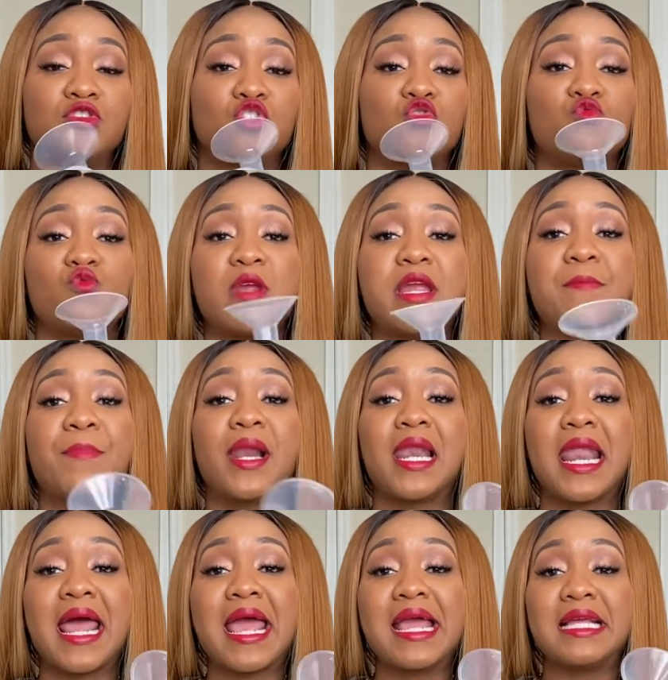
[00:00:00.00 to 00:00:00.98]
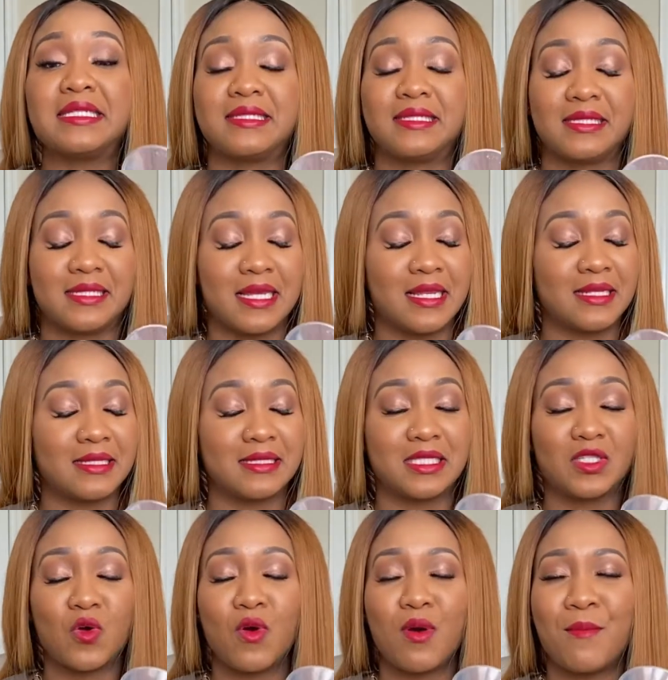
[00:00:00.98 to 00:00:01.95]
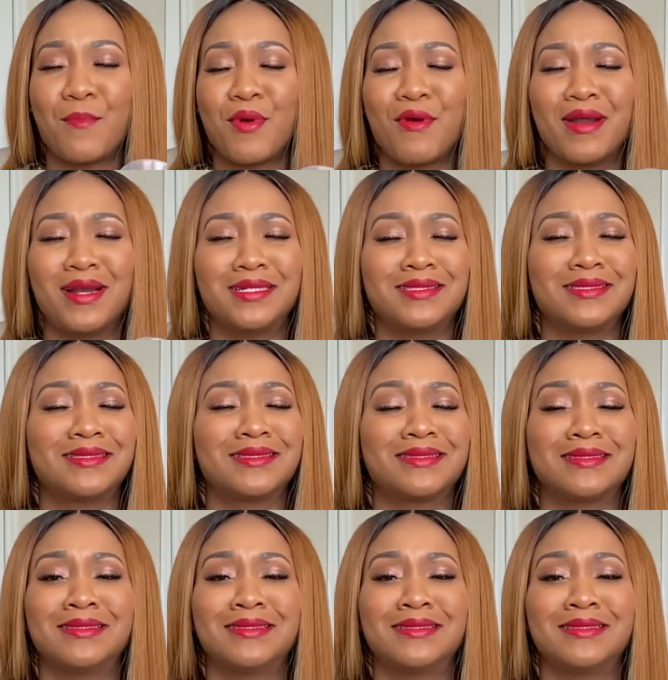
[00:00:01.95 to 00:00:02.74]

to replace, it is so important,